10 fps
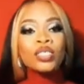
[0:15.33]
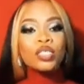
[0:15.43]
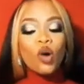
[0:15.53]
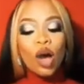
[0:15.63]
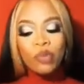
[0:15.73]

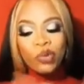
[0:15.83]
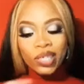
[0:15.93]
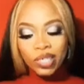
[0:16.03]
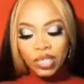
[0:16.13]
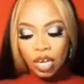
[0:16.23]
So I'll be
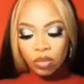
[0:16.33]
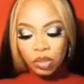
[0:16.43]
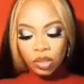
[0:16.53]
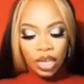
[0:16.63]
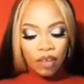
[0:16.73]
looking down
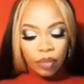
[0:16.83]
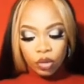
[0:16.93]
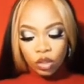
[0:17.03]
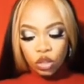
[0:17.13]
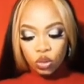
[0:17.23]
because I have my
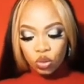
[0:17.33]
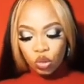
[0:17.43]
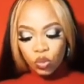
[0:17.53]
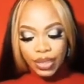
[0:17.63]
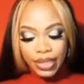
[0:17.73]

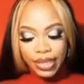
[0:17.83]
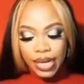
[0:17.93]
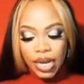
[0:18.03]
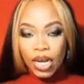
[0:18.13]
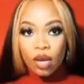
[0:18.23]
questions
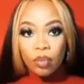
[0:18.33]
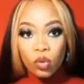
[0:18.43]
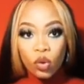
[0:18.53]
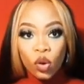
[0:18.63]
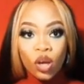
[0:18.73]
written in a
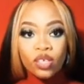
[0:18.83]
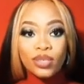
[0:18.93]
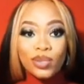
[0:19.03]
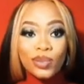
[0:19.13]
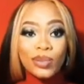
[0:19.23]
book.
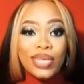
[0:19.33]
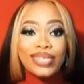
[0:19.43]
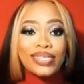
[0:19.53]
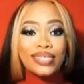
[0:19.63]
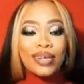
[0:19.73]
So
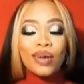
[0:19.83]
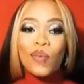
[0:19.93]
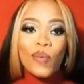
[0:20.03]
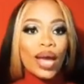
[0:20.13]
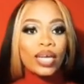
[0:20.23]
let's
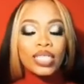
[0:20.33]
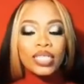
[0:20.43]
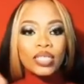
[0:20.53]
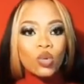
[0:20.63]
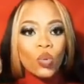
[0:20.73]
get right
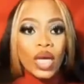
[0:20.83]
into